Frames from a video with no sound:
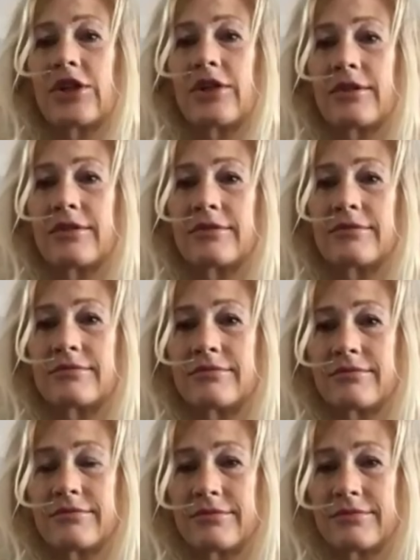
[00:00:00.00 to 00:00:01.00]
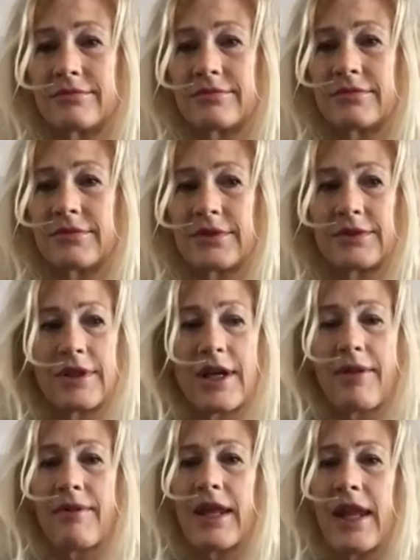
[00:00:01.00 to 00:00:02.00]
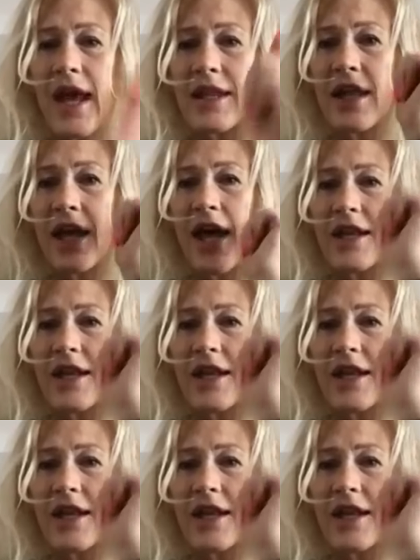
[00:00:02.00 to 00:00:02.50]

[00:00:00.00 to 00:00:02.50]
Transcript: I think that's it. Anyone have any questions, comments